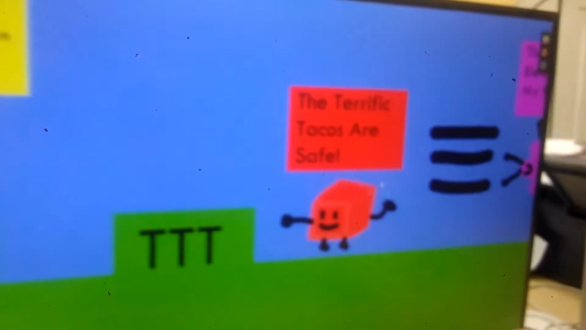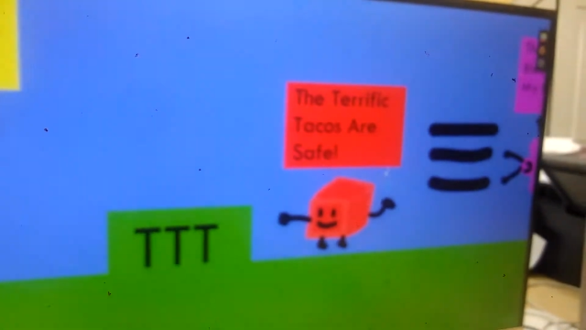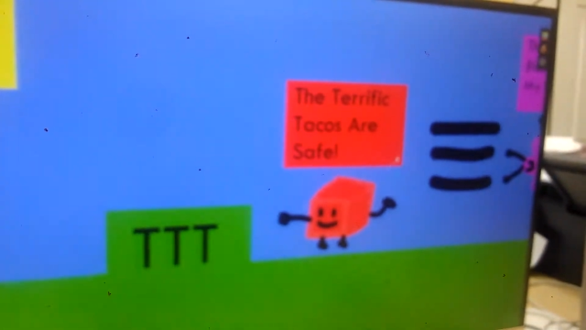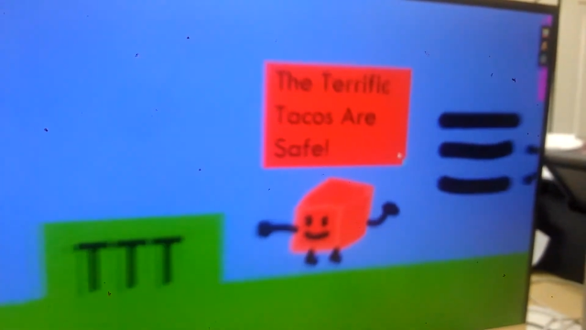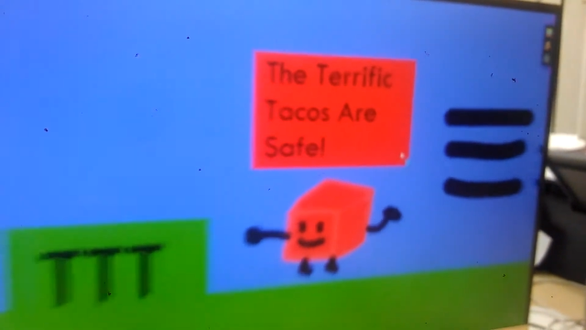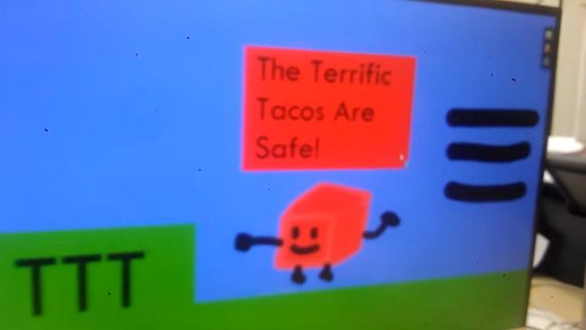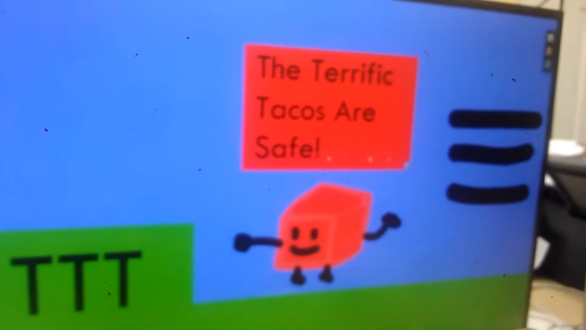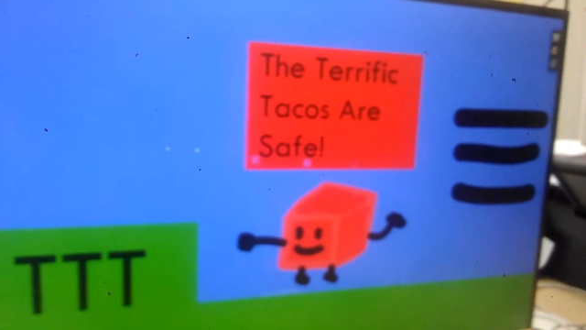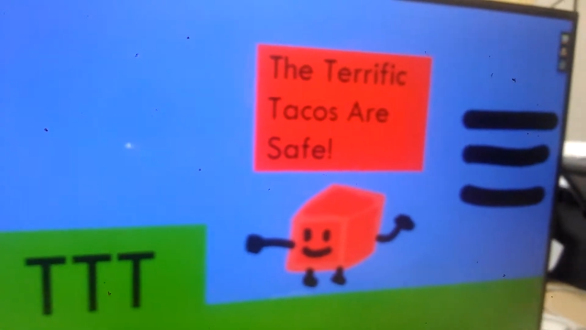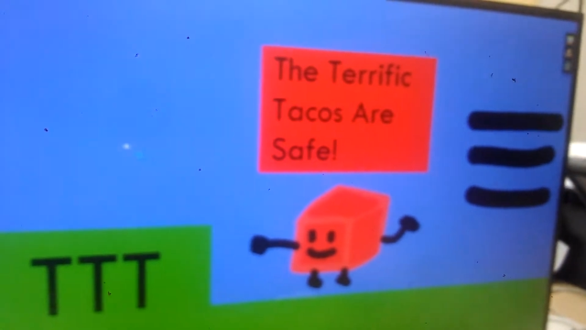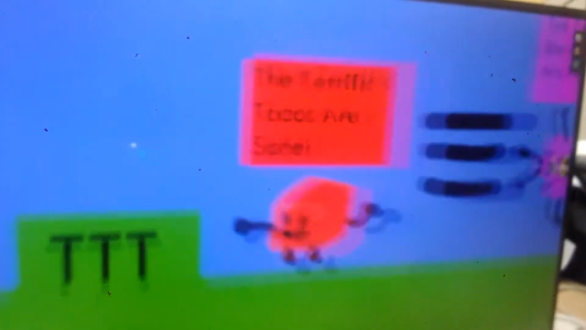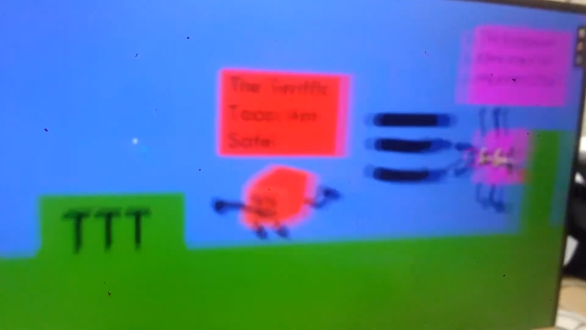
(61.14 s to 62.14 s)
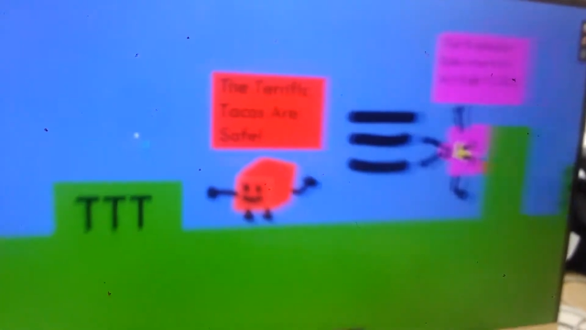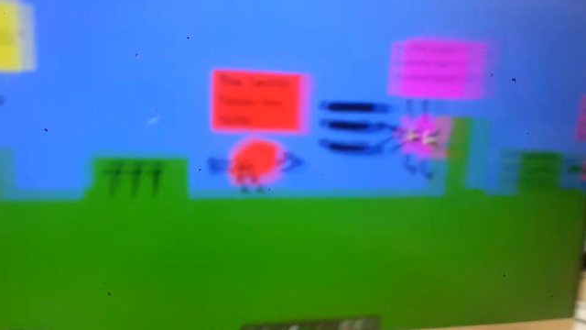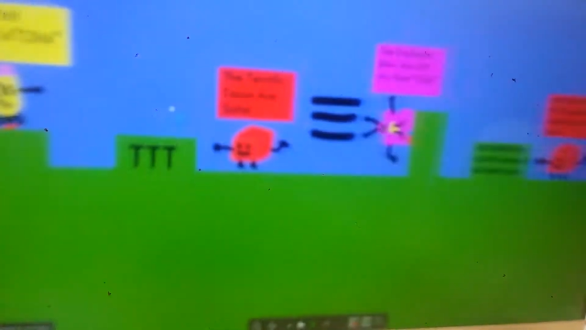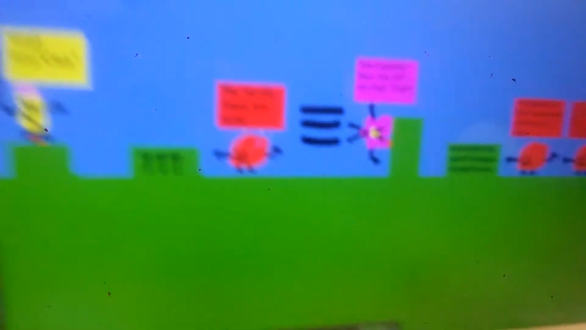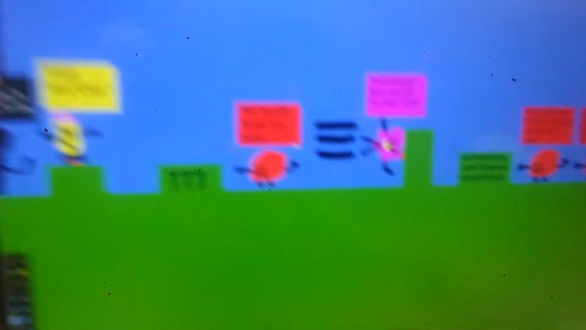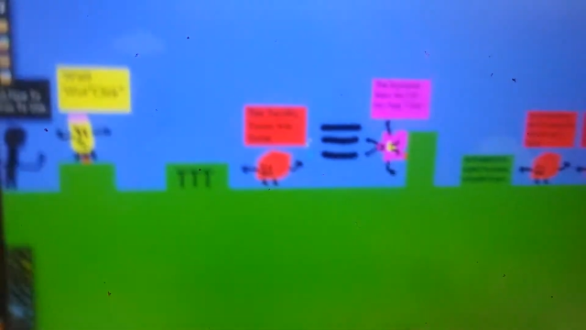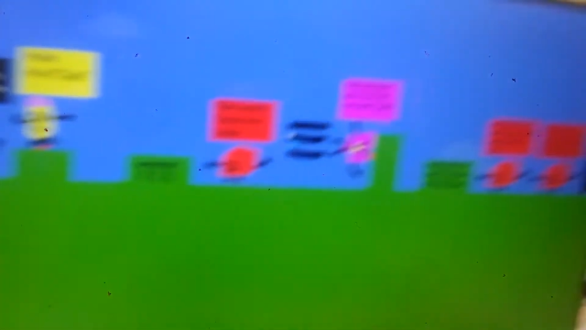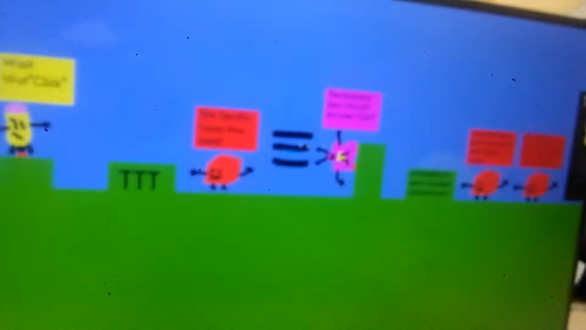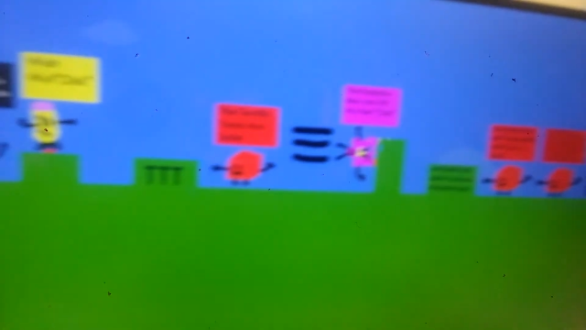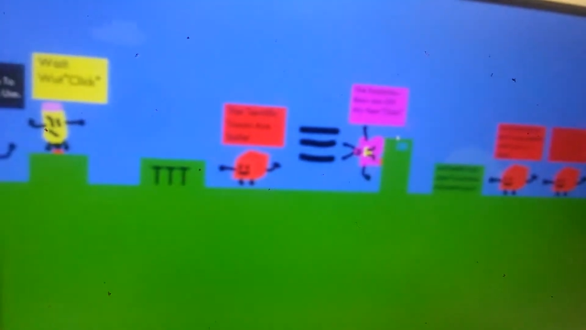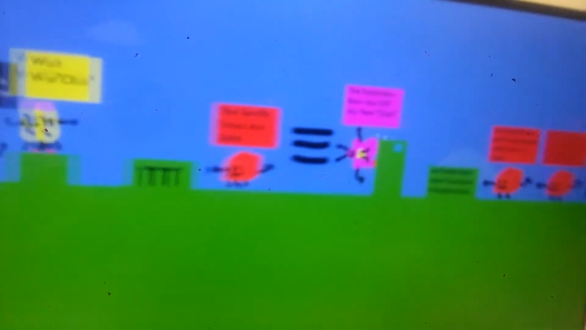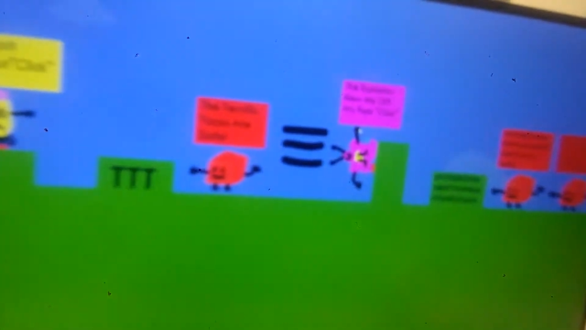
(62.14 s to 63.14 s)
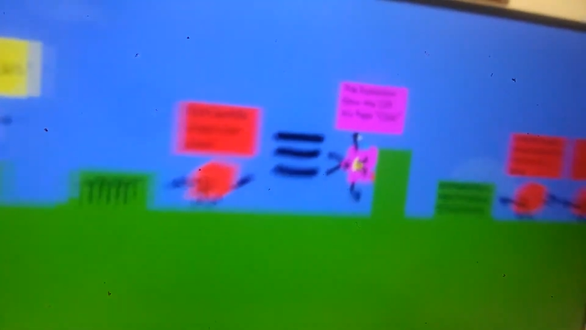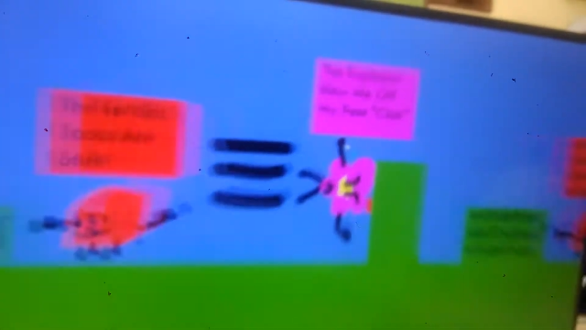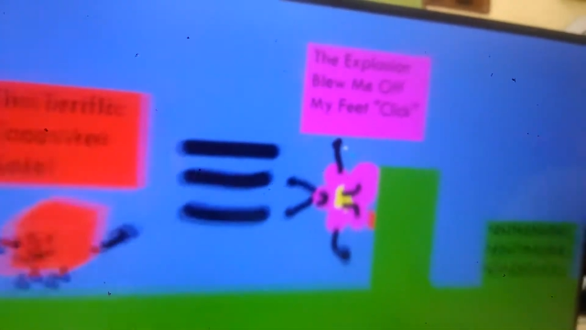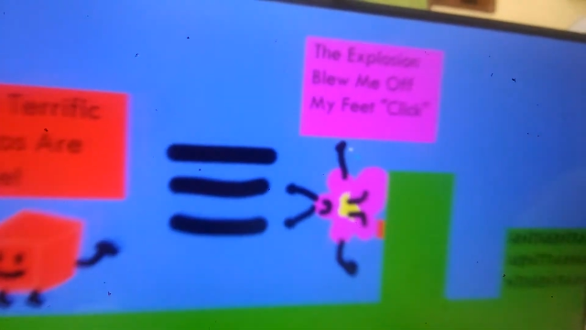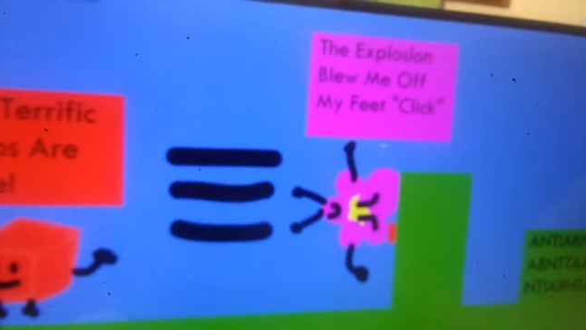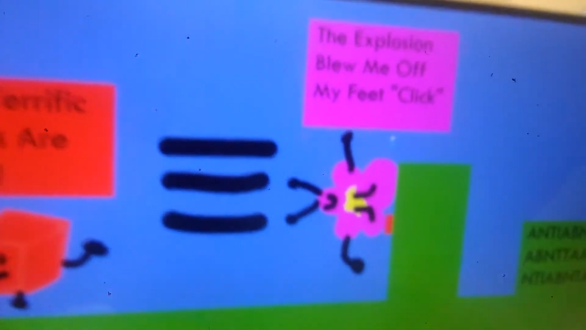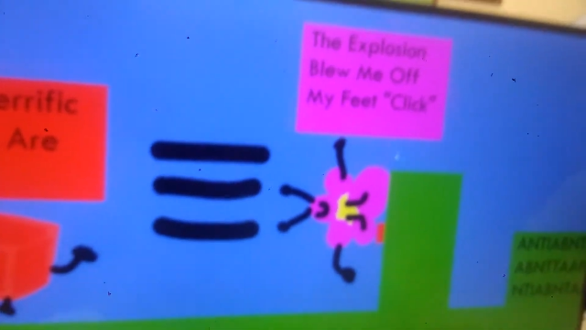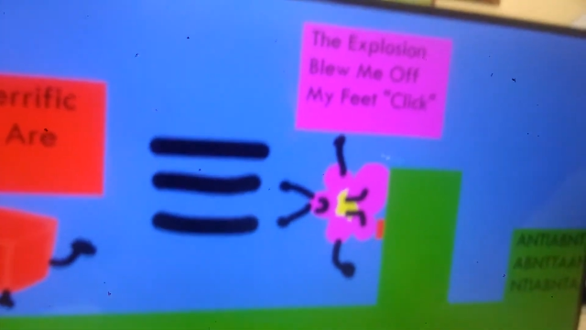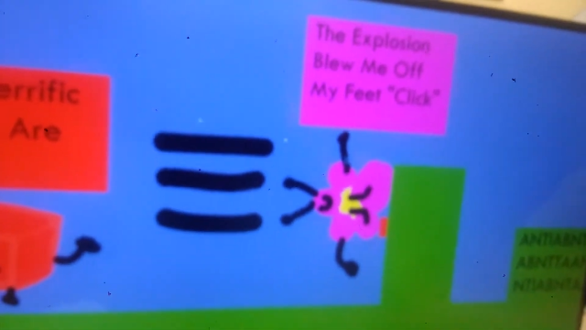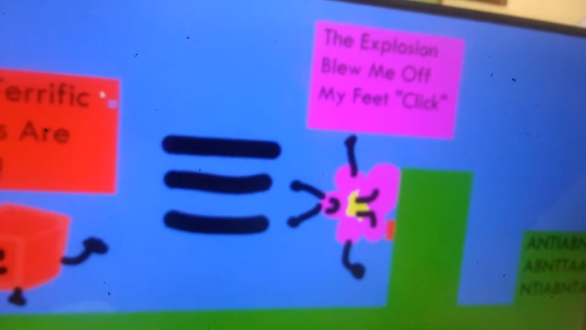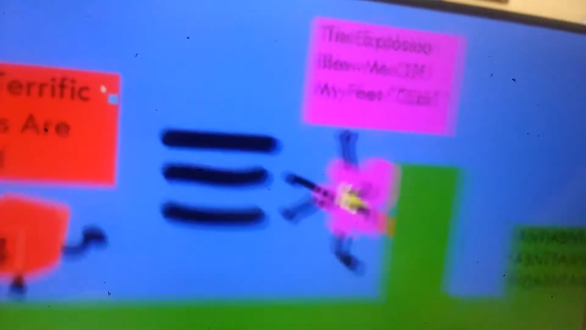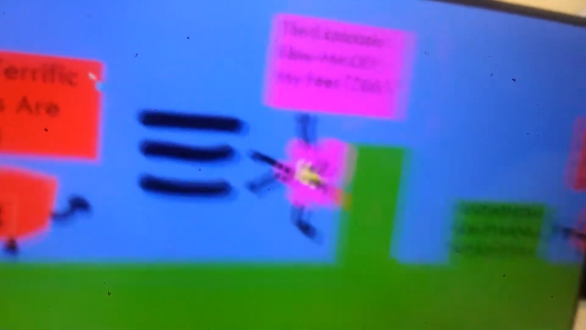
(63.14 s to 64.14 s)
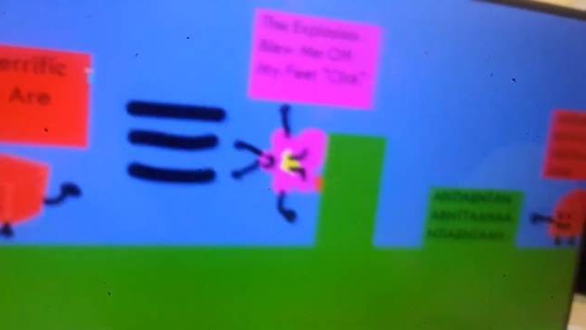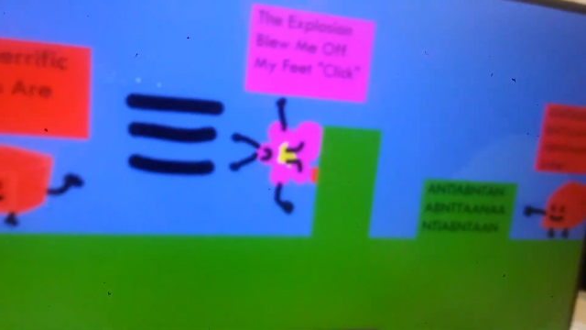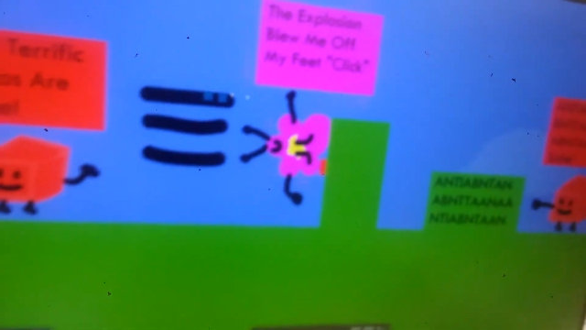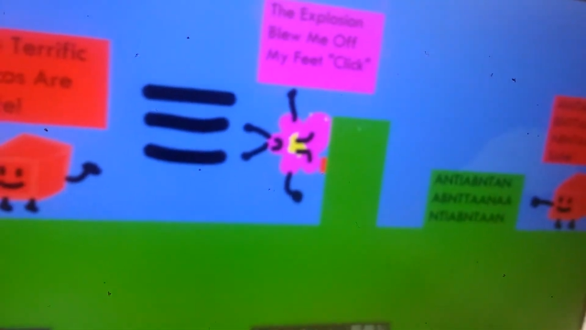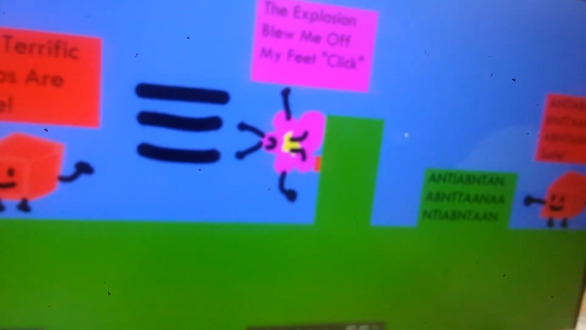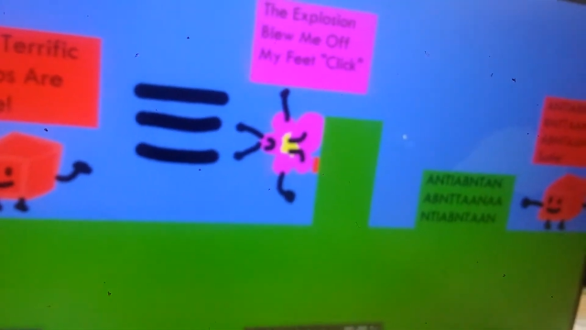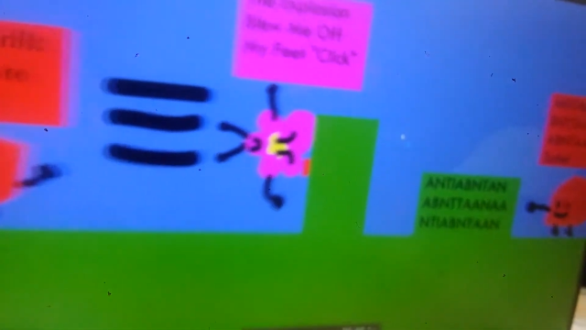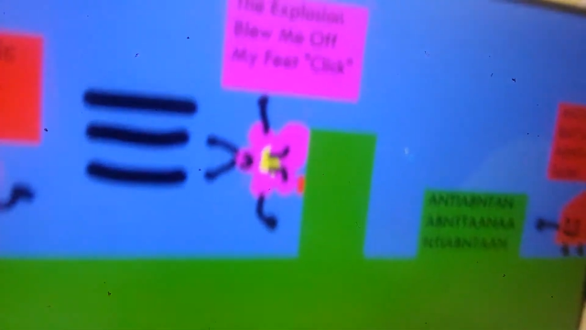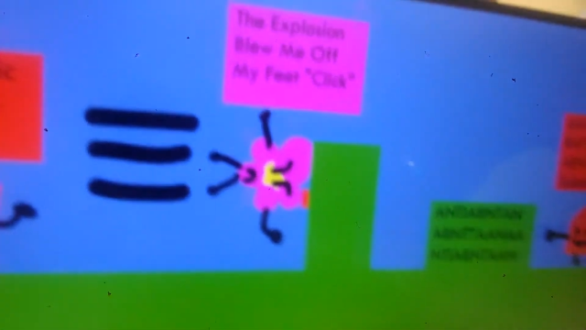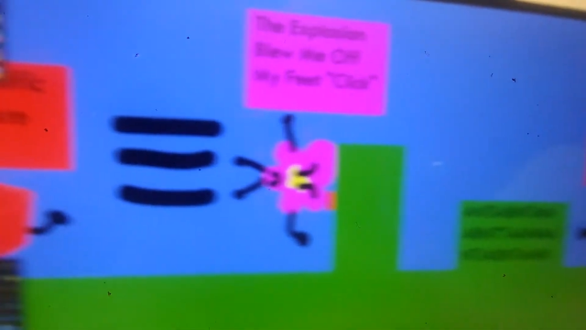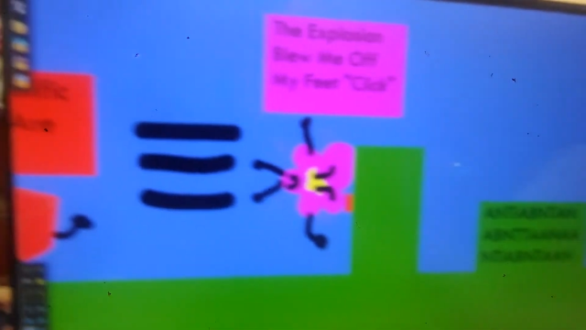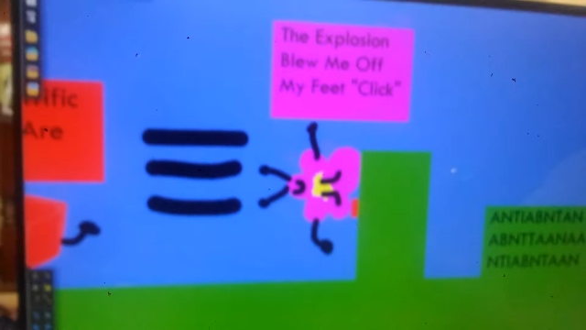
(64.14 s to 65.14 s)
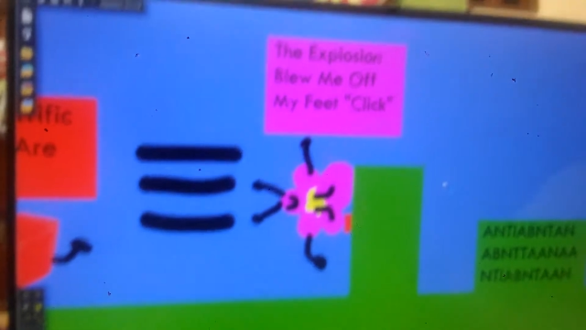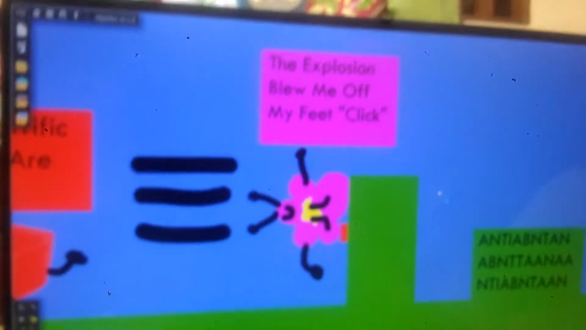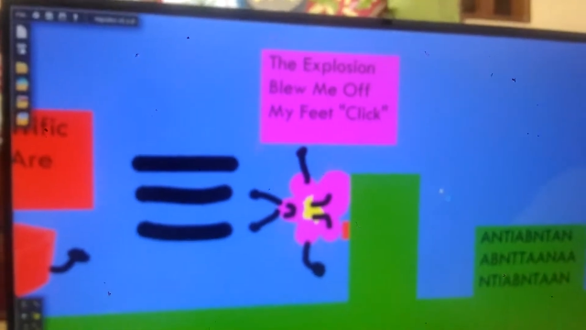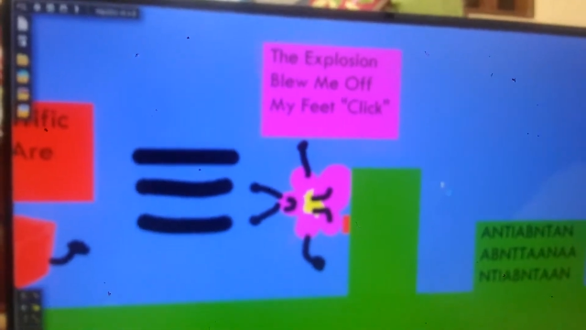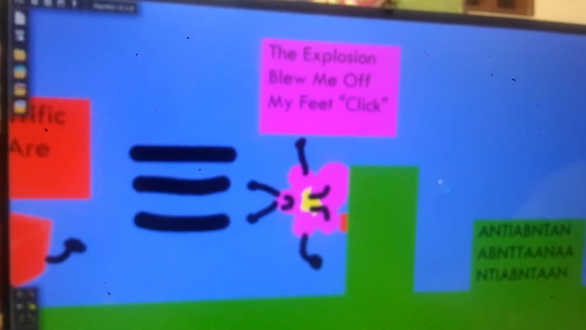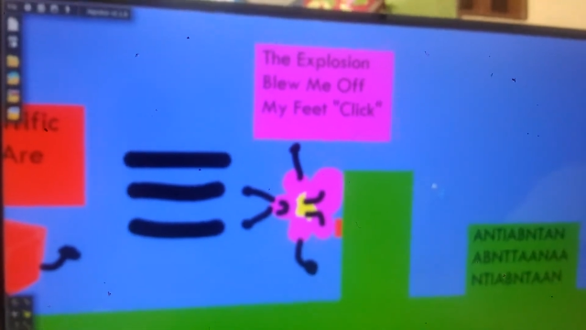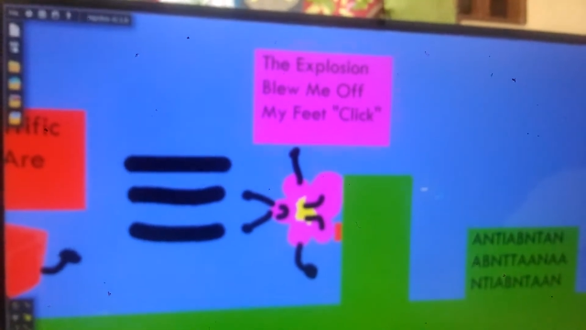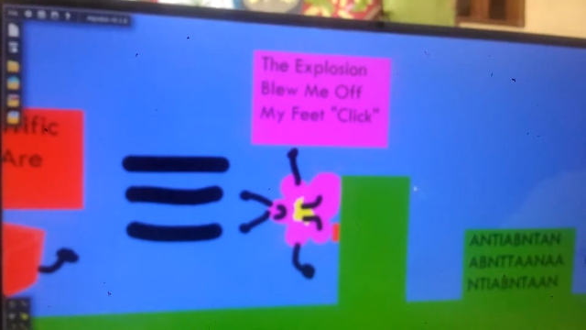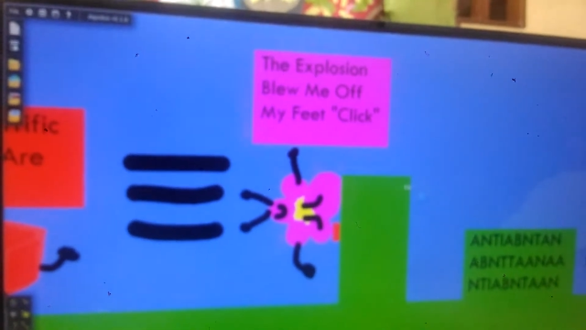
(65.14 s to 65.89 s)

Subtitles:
No face is visible, so there are no lips to read.